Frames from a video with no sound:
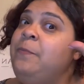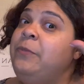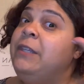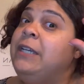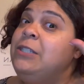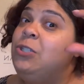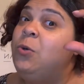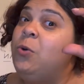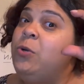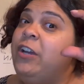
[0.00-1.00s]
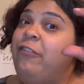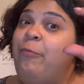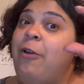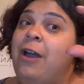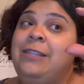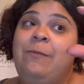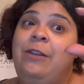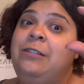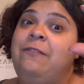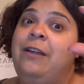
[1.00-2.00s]
That zone of
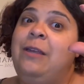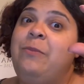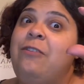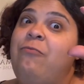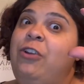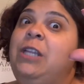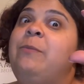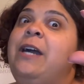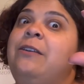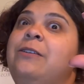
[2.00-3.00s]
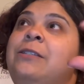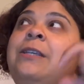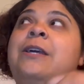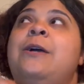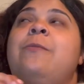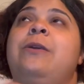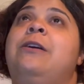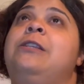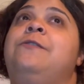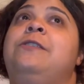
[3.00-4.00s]
proximal development really matters,
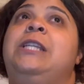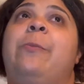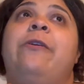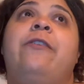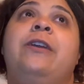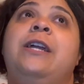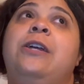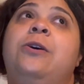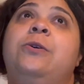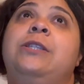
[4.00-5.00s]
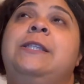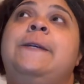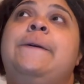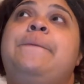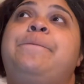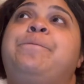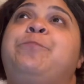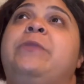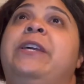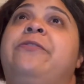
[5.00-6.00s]
because for some of our kiddos,
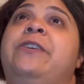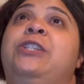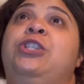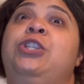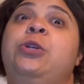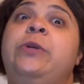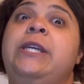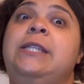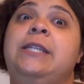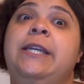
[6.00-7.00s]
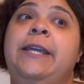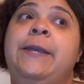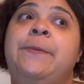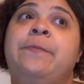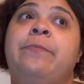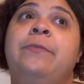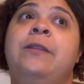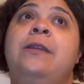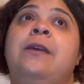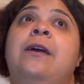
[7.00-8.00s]
if it's too easy,
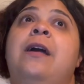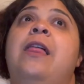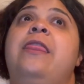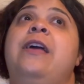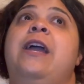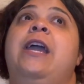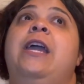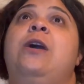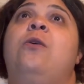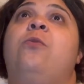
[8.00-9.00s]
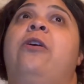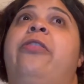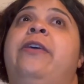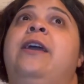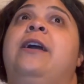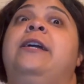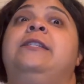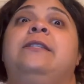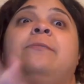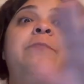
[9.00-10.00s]
they will think
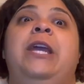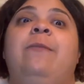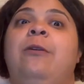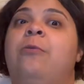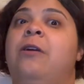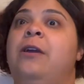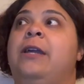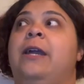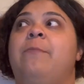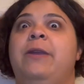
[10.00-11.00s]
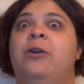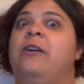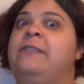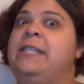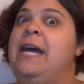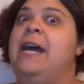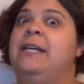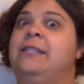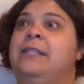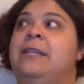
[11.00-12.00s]
it's baby work and be off
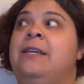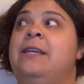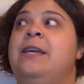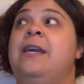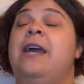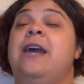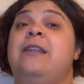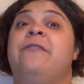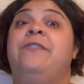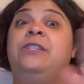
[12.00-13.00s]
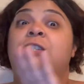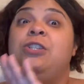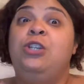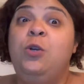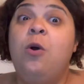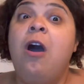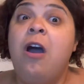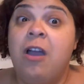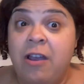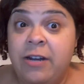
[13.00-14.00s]
task. And if it's too
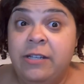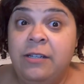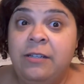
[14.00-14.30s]
hard,